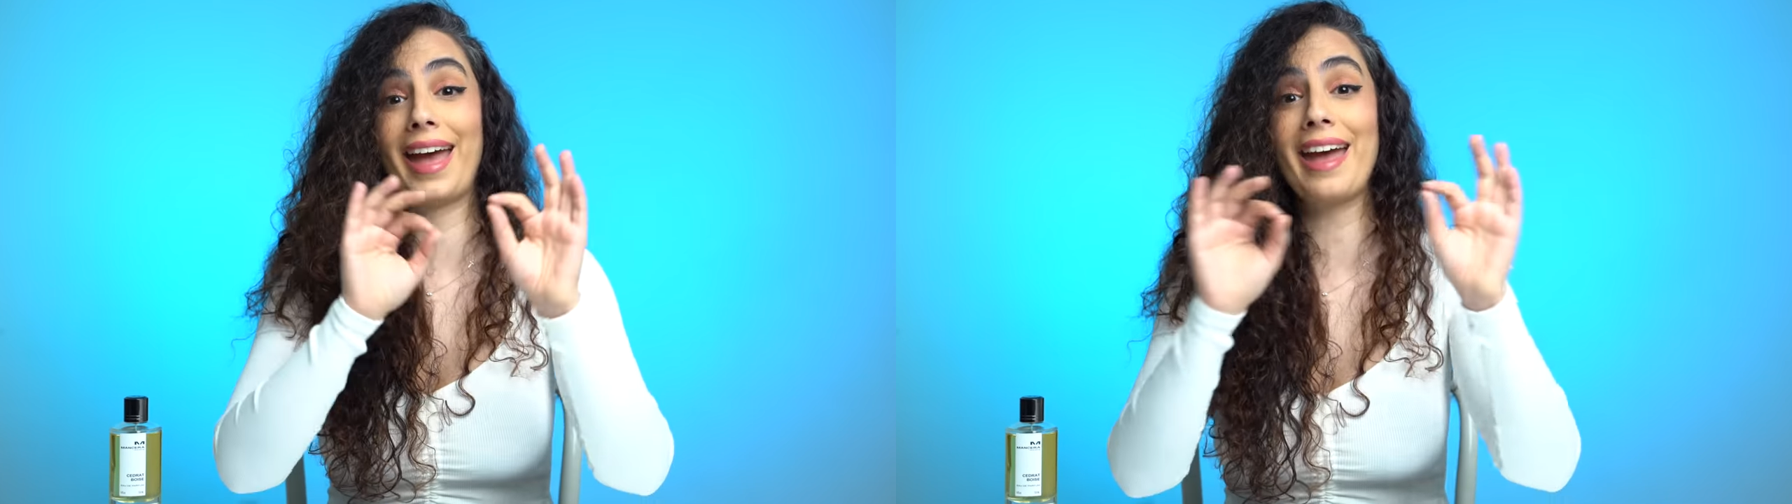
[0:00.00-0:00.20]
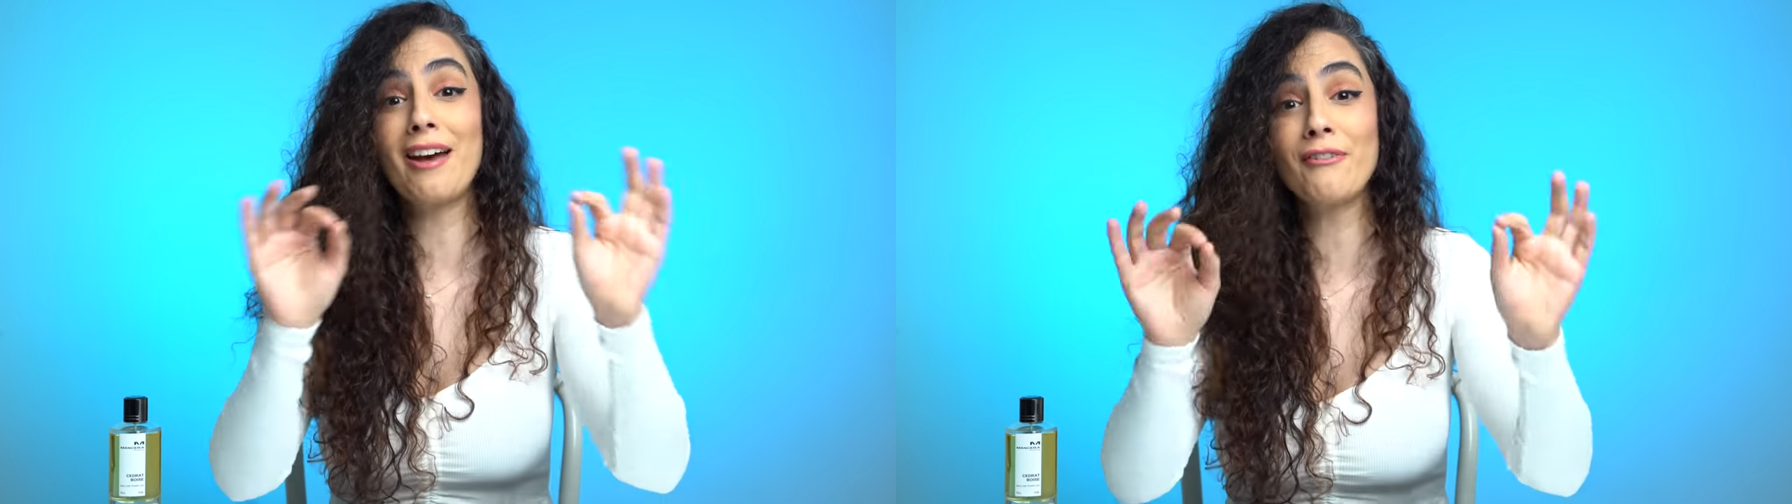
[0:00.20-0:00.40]

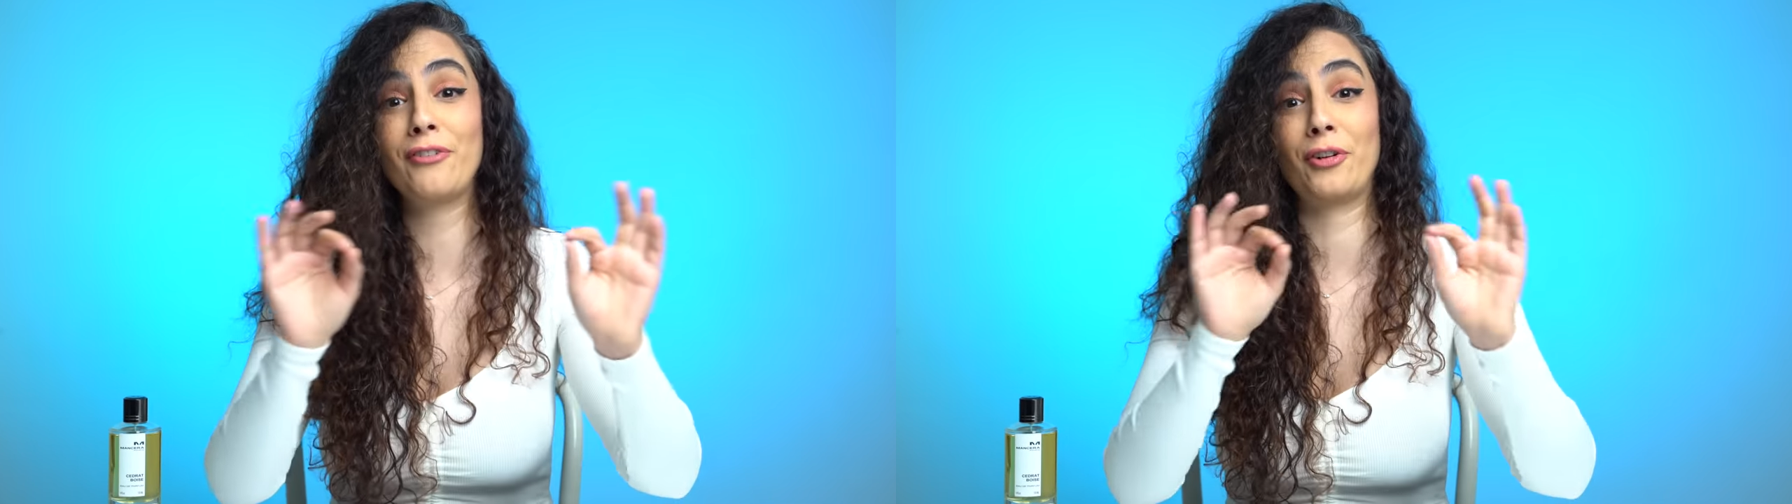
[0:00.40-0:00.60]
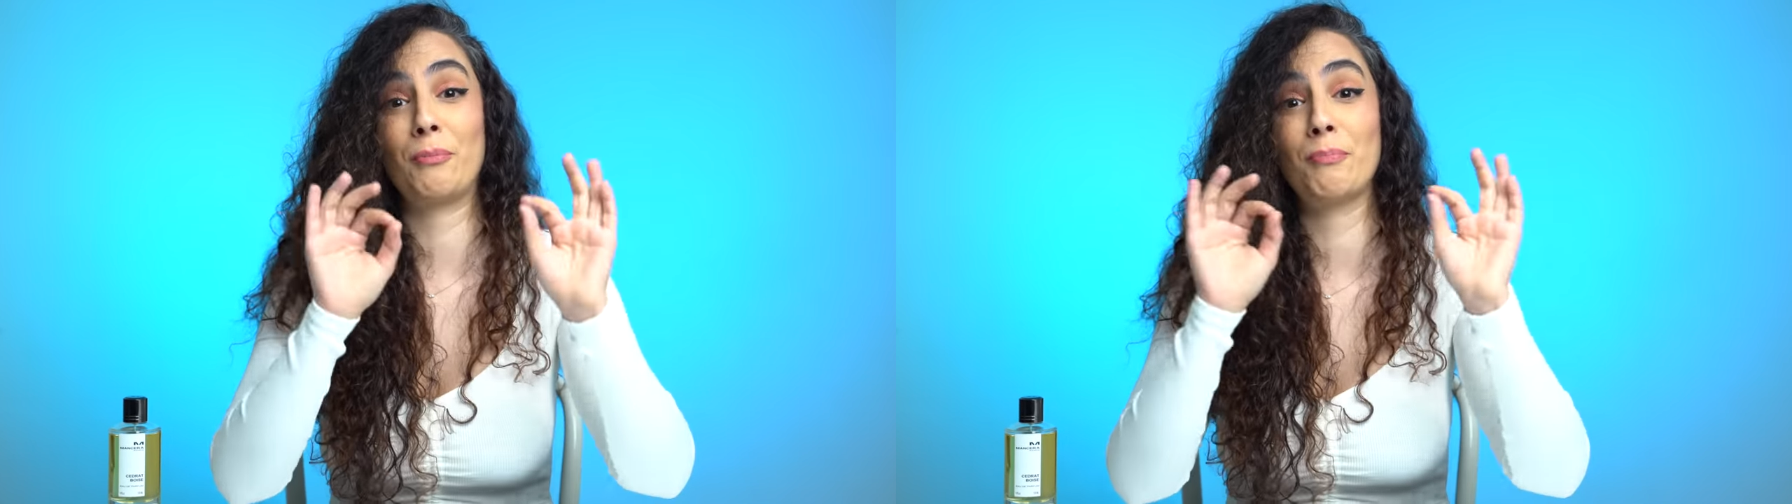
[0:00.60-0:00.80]

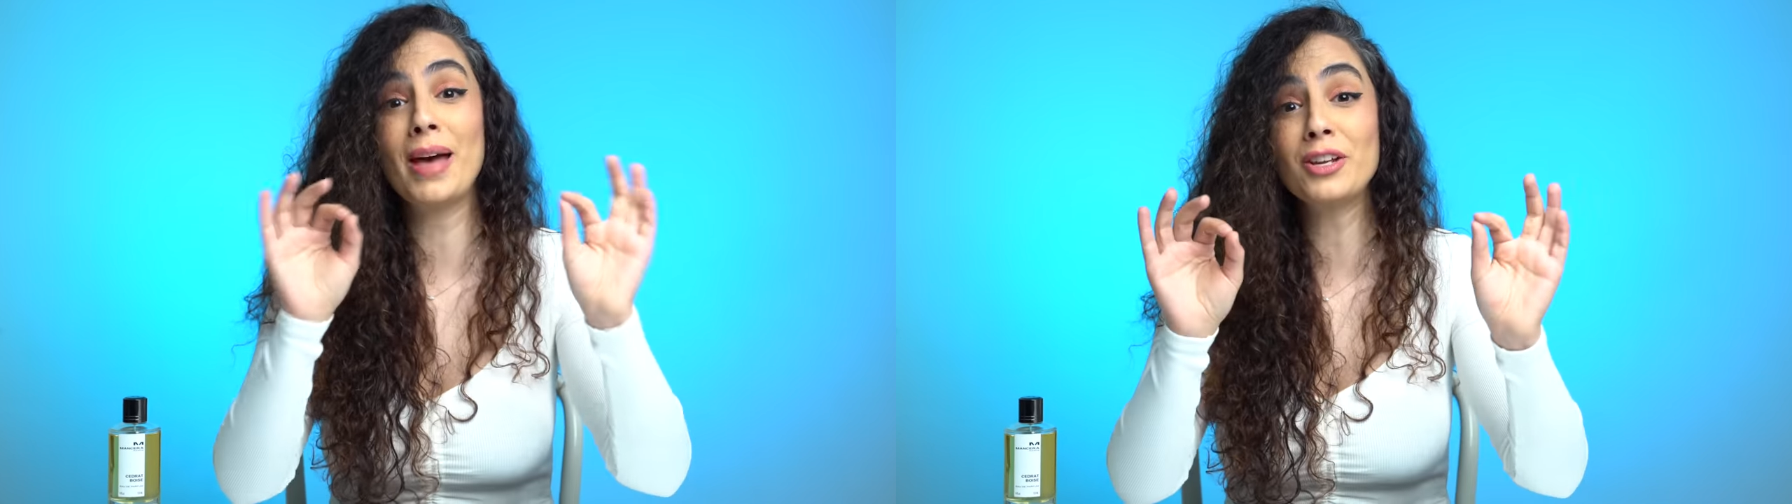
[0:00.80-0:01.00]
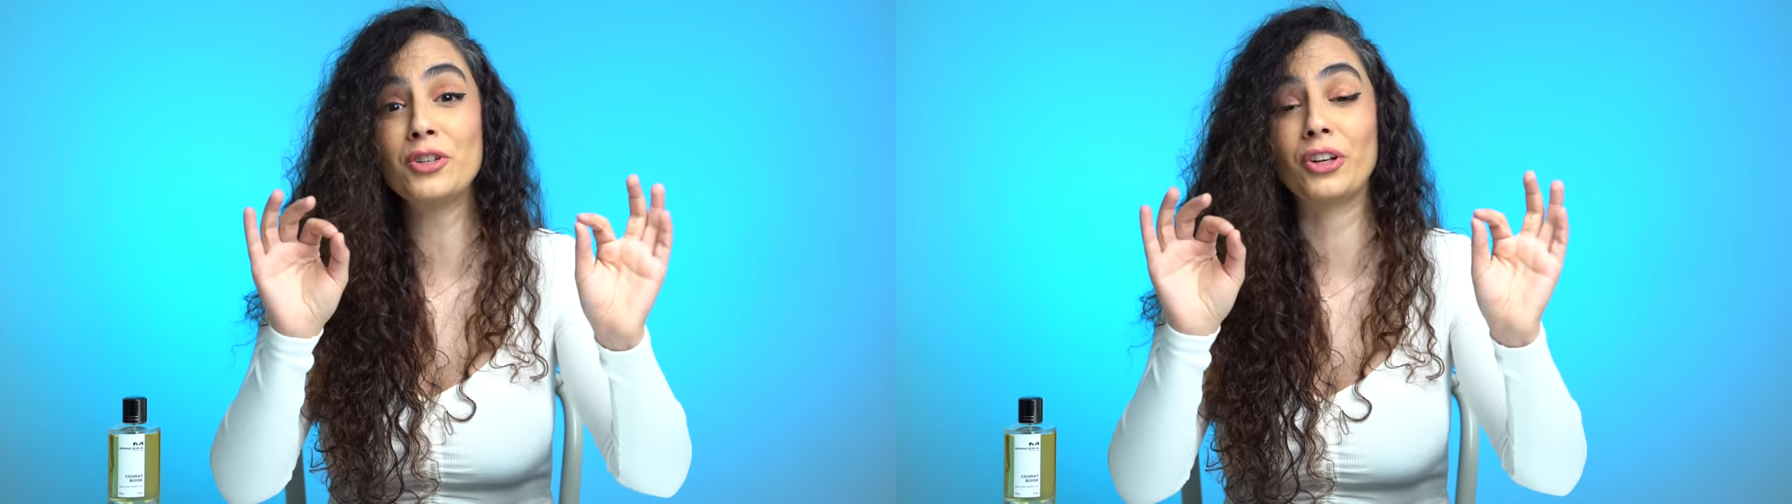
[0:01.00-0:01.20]
ever
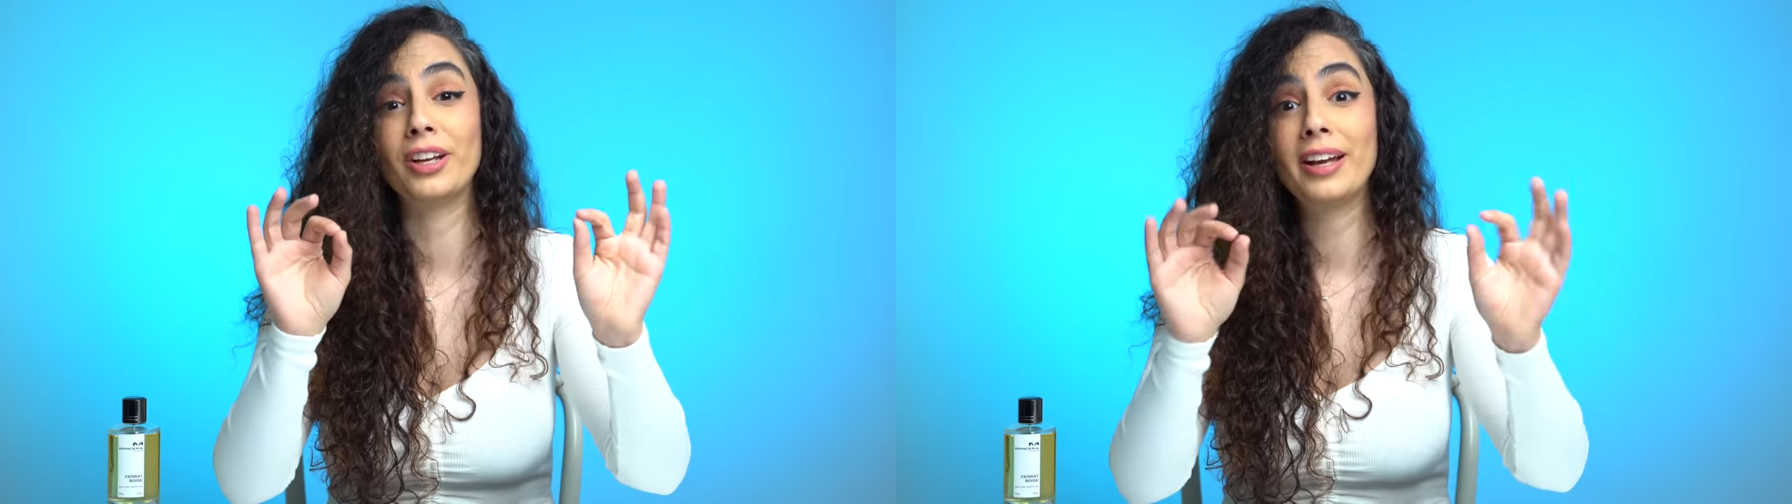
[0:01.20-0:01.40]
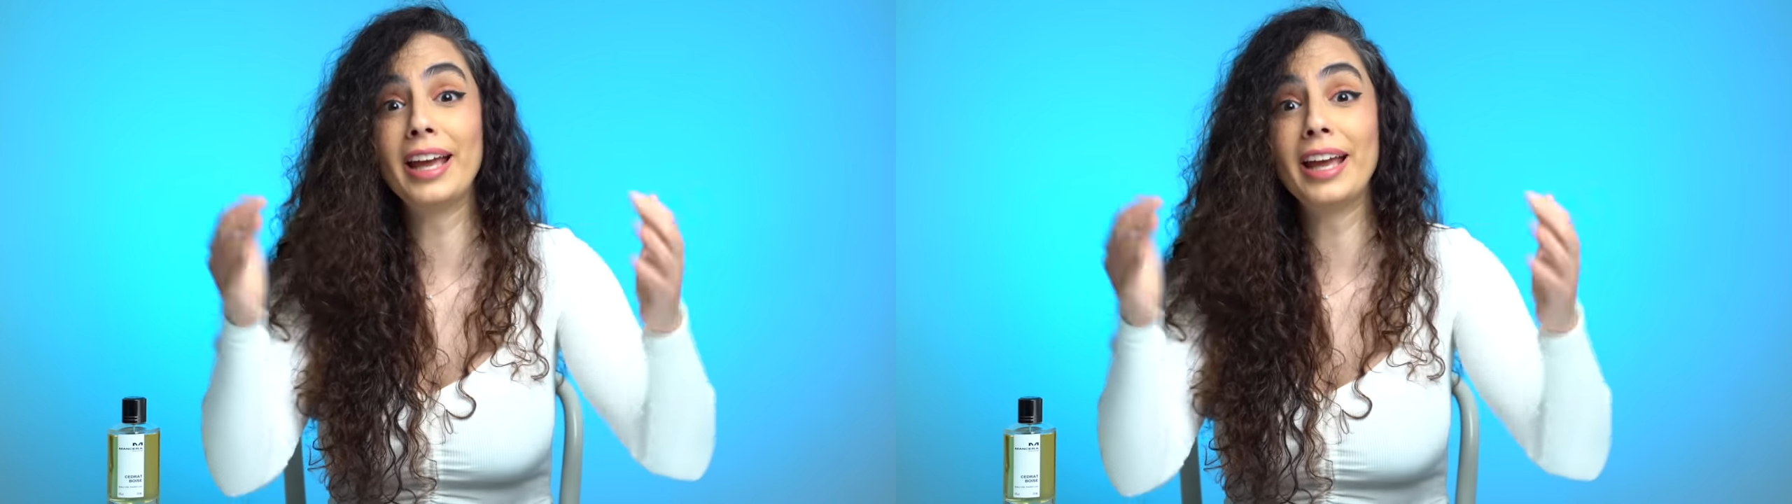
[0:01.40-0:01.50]
mentioned